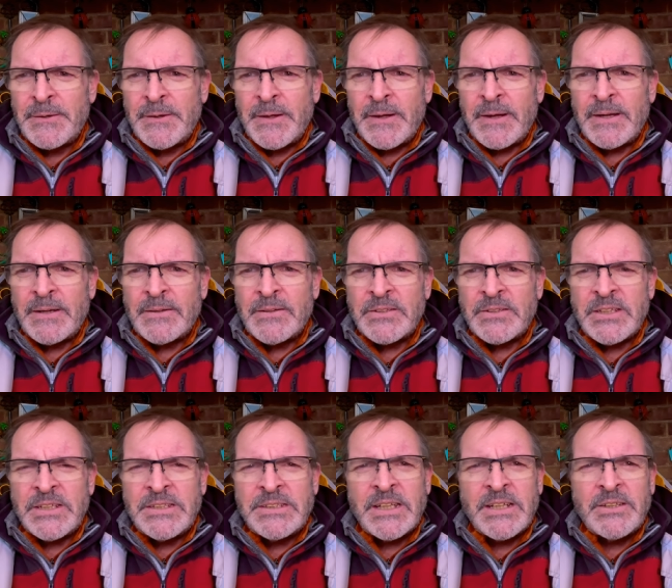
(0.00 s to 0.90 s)
uh, the
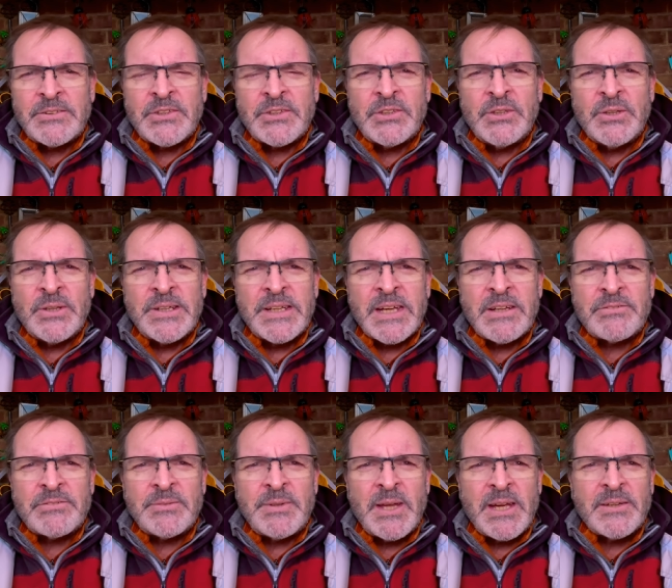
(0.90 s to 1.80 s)
details that you can get
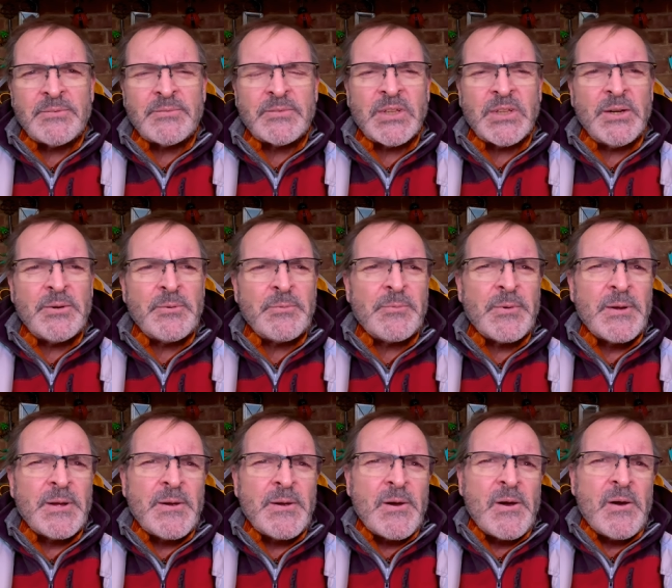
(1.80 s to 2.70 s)
from that. So
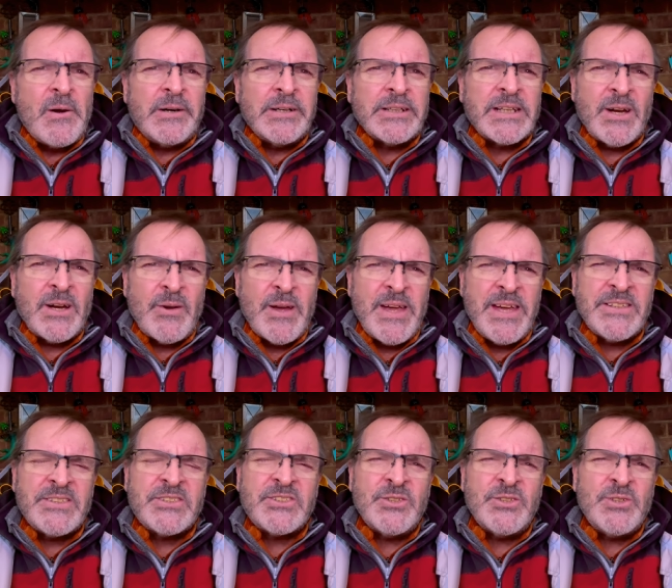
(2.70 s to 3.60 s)
Go
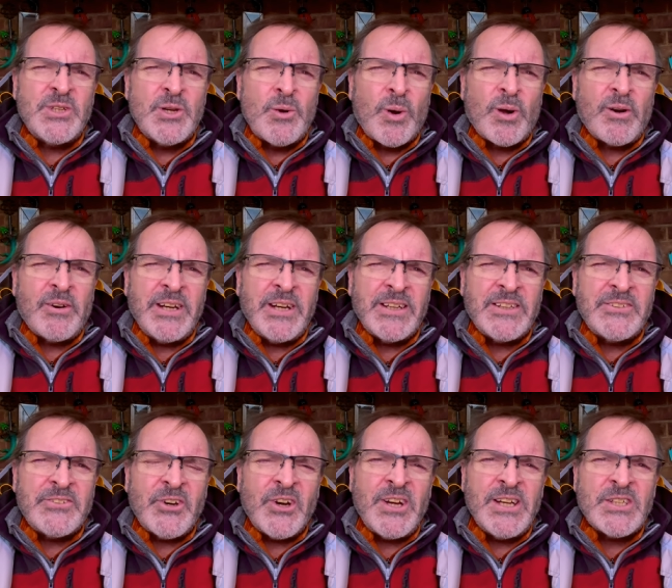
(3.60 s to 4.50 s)
ahead, Zulu Warrior.
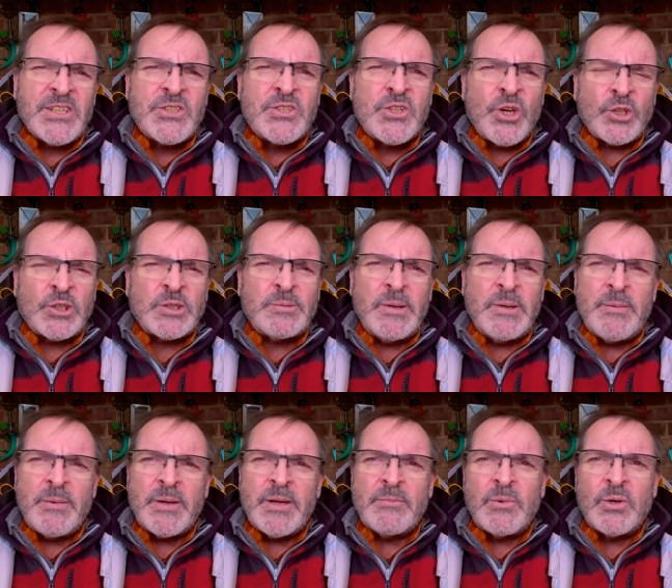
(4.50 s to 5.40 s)
Try and dox me a
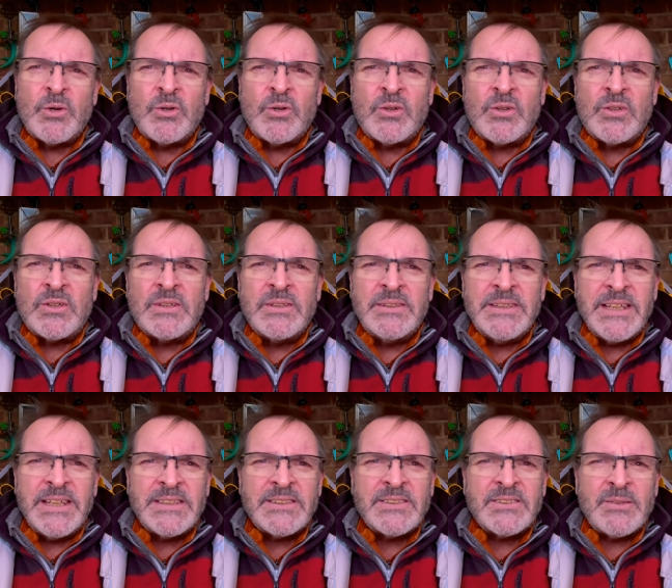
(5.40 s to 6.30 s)
bit more.
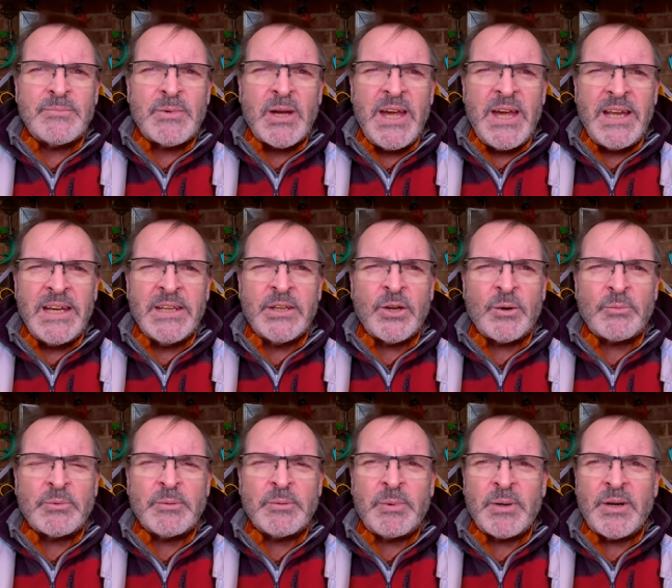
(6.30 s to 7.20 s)
Yes, I'm a
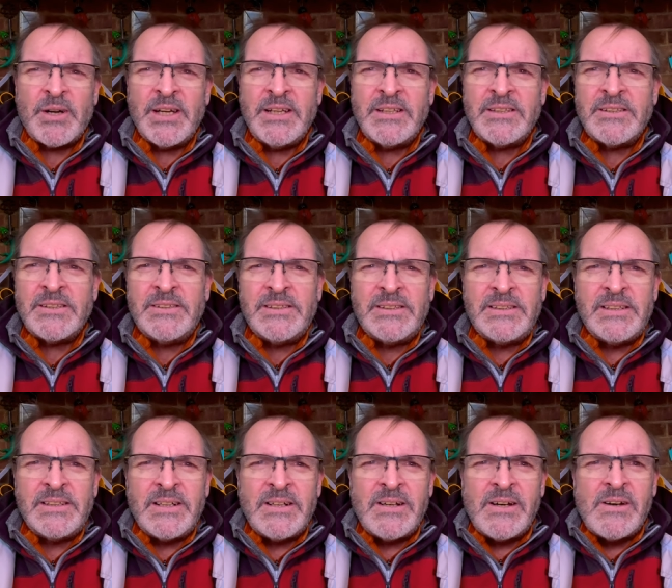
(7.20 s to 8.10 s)
helicopter pilot.
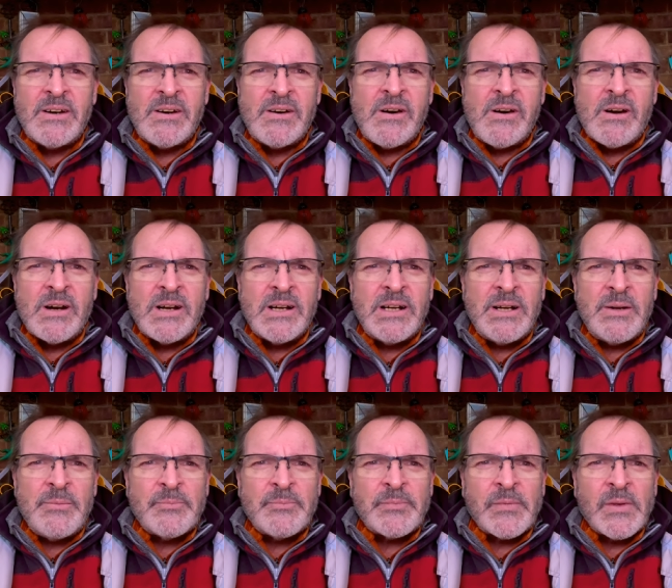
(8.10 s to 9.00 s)

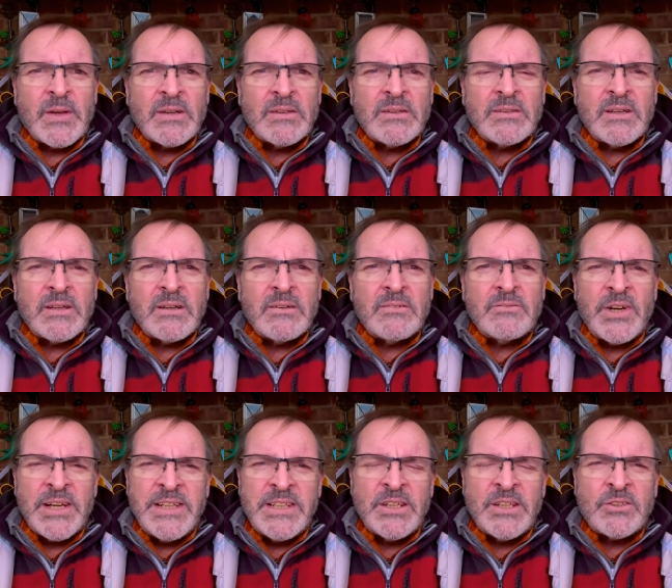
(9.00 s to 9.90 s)
Um,
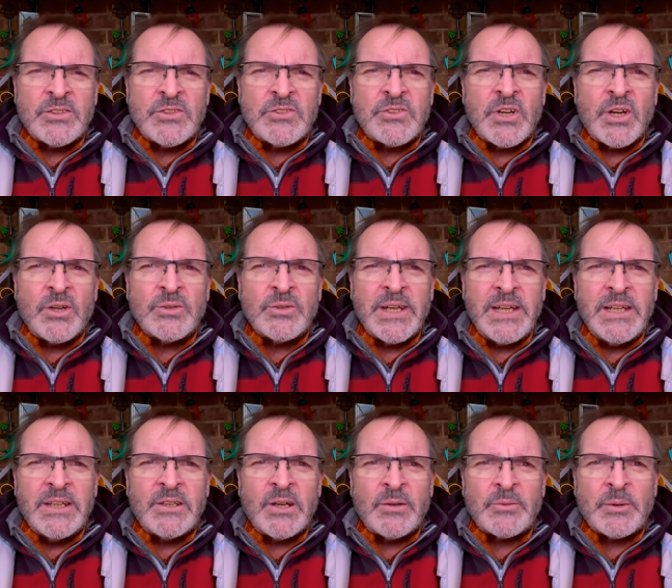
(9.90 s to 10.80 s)
radio-controlled
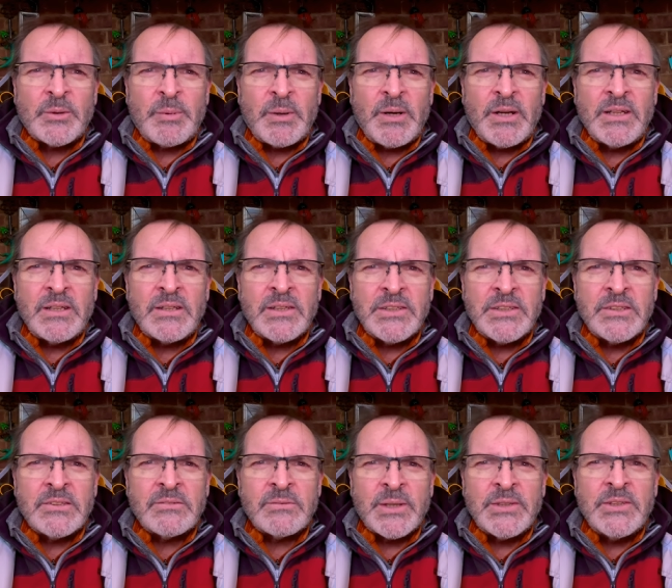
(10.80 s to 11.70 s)
helicopter pilot.
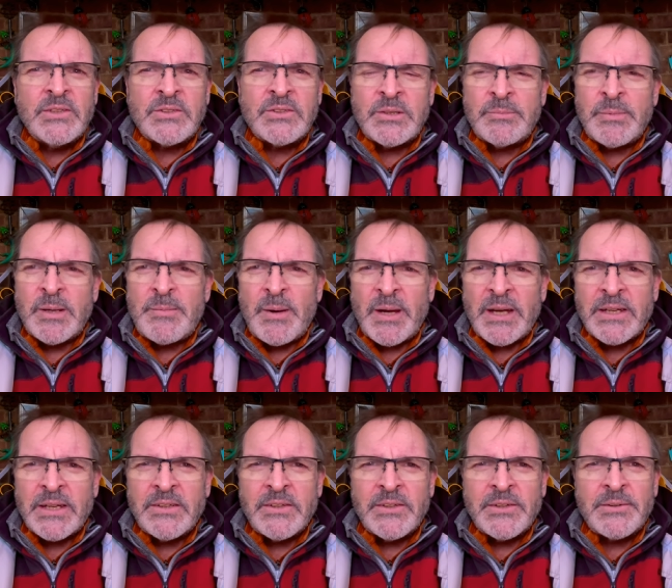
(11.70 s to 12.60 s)
I, well, used to be
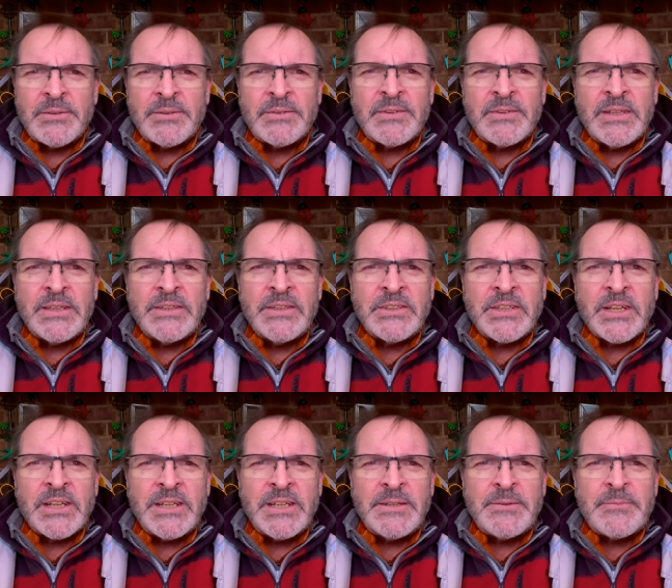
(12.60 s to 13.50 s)
back in the in the
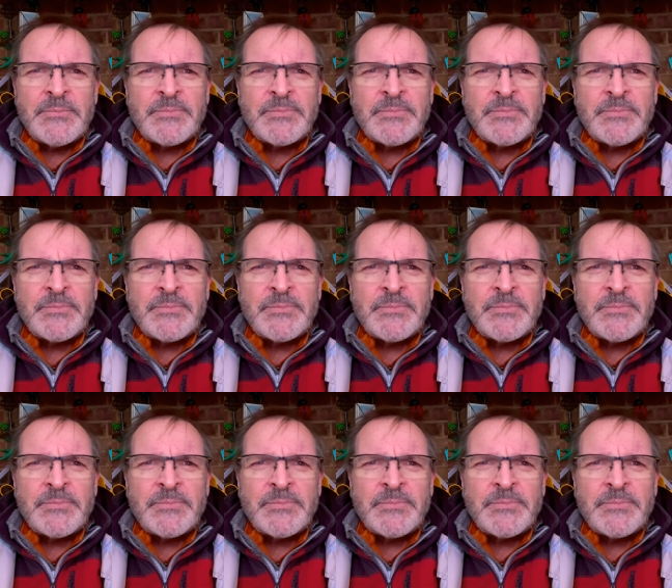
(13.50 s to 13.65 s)
day.